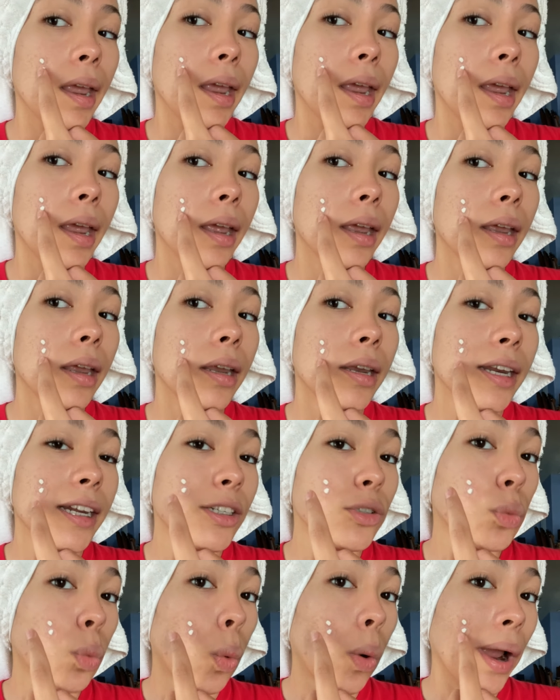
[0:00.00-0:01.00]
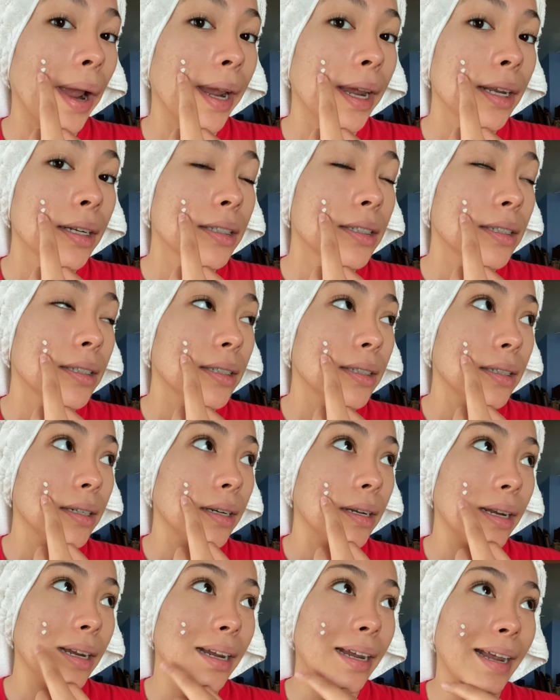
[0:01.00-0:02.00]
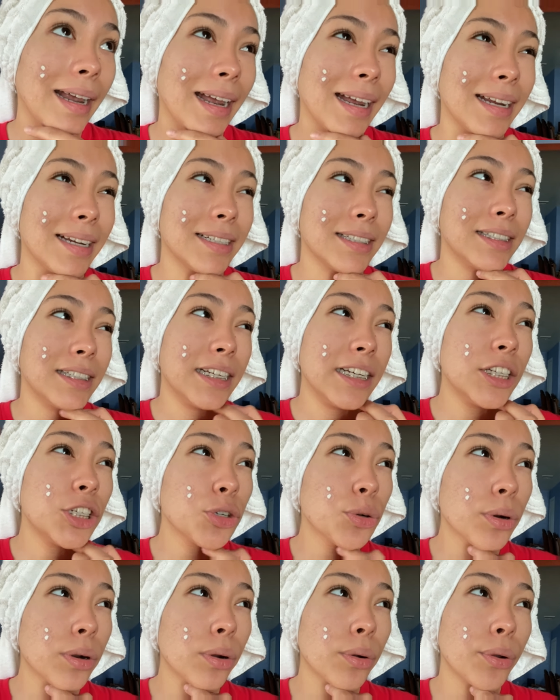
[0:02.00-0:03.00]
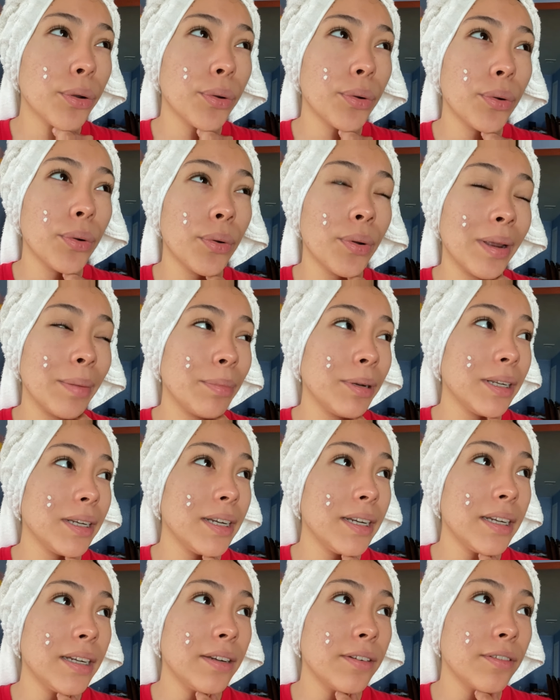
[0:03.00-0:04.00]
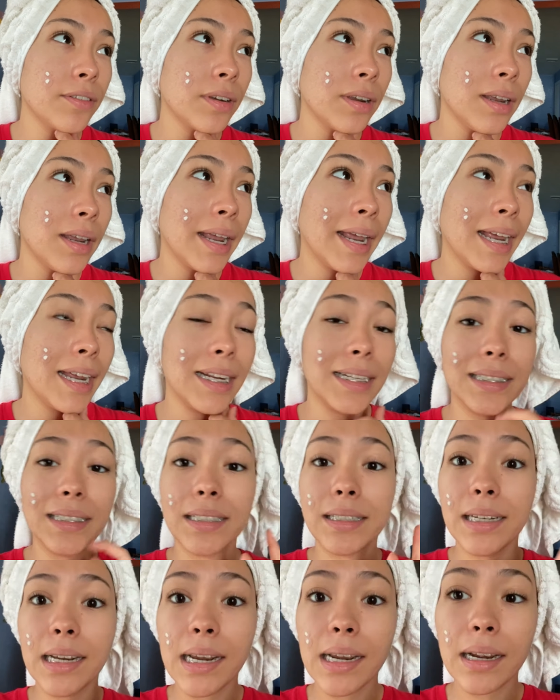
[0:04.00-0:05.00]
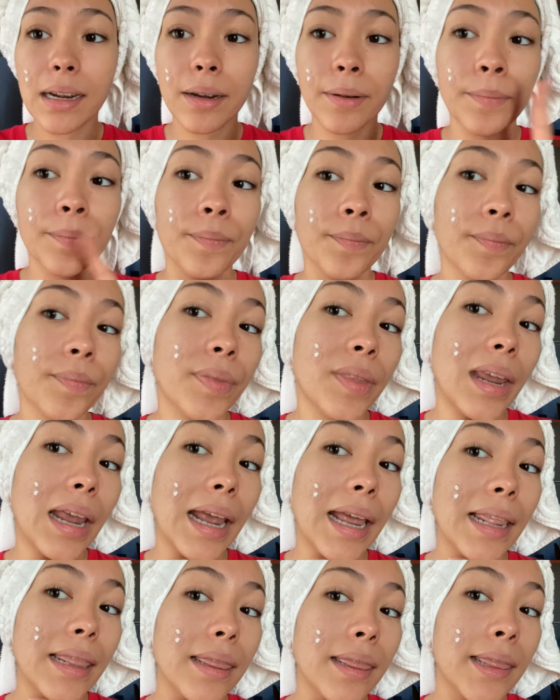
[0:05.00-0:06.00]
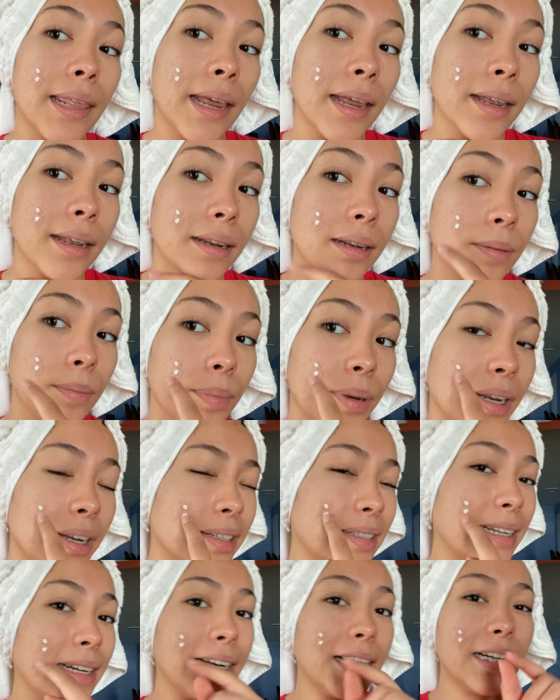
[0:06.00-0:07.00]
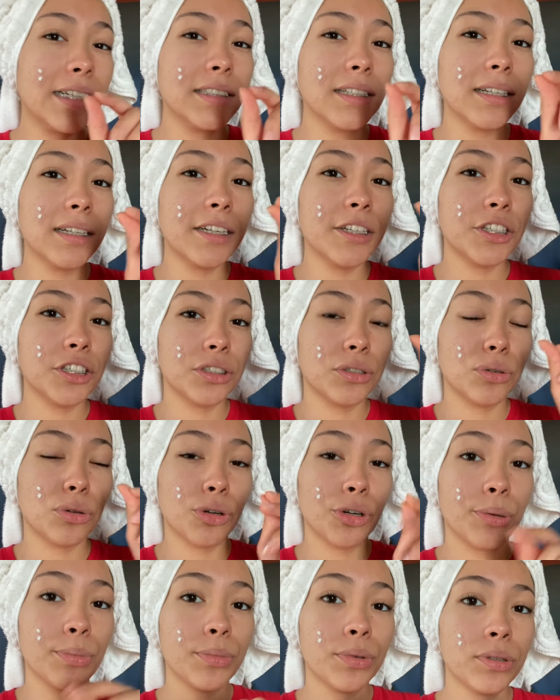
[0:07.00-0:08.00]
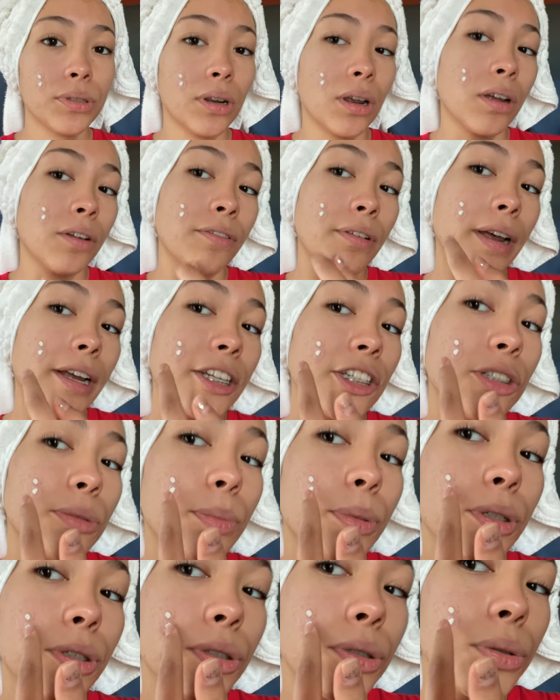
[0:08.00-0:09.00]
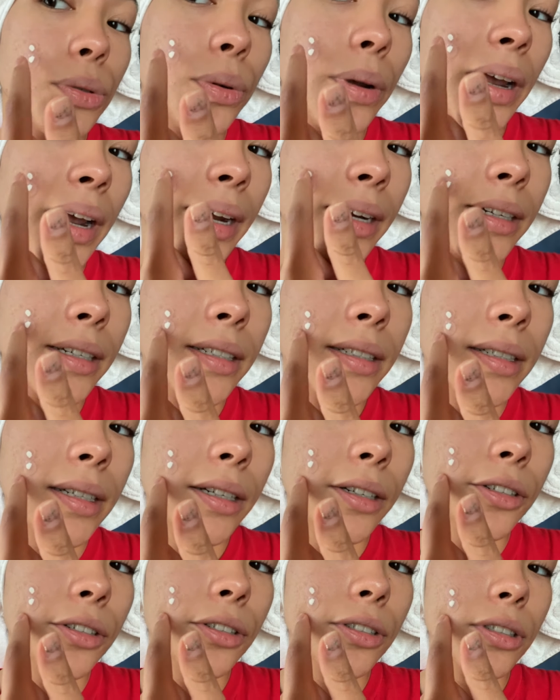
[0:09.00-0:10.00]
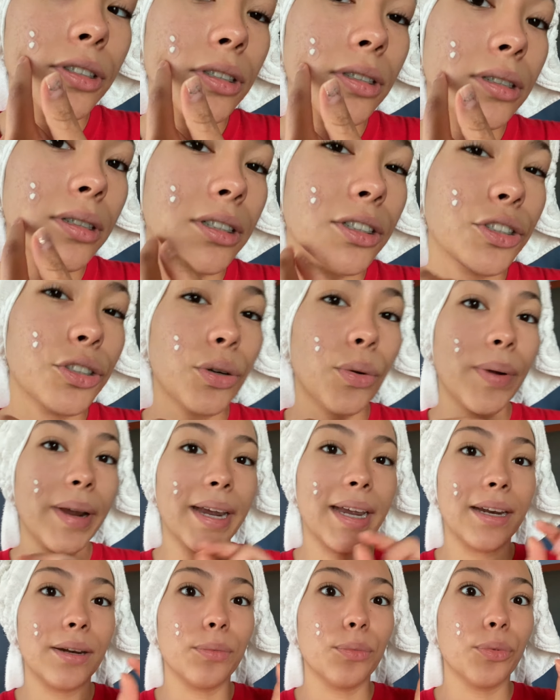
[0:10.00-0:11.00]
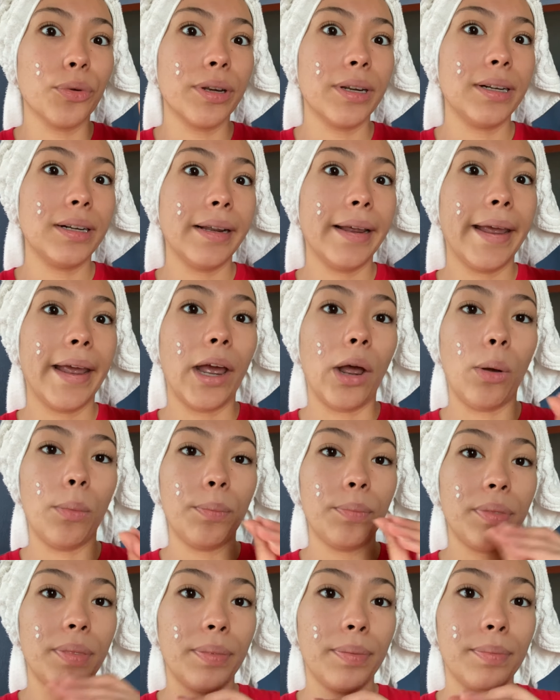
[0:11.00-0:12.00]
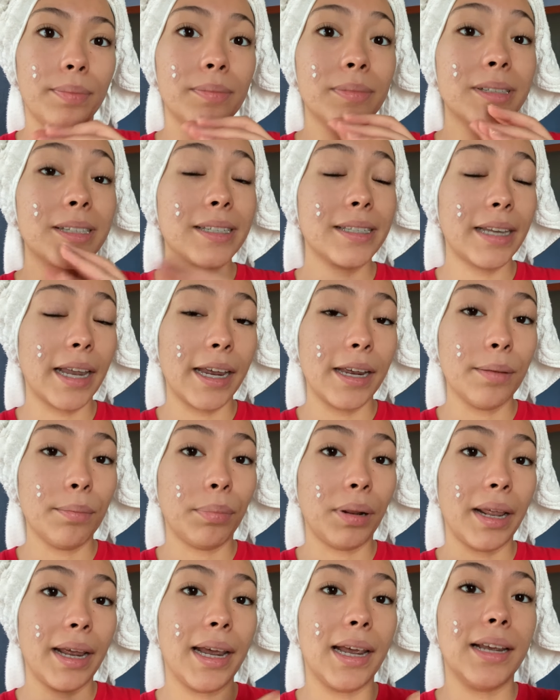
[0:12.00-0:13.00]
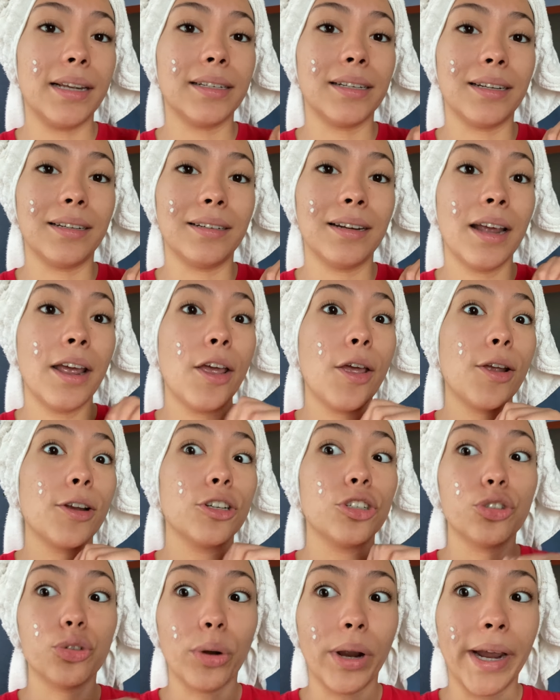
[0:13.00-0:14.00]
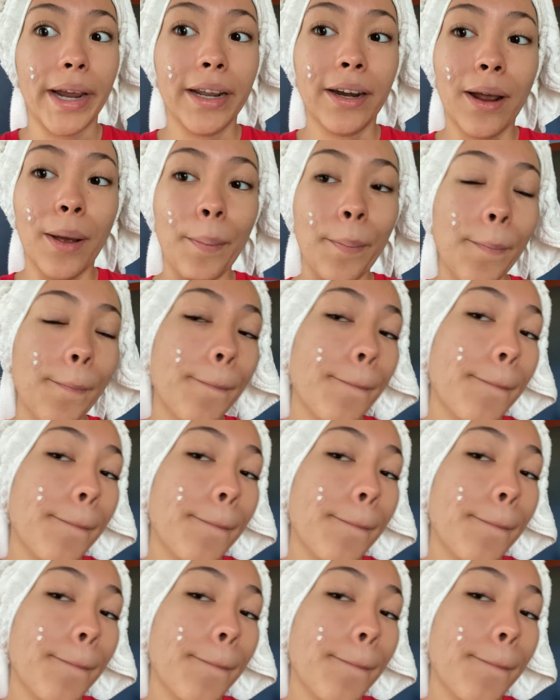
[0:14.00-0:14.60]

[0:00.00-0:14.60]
And it's white. It has tea tree oil, I believe, and zinc. And then, because it easily just crumbles off, I just put two acne stickers so it can really help stay in place and dry it up.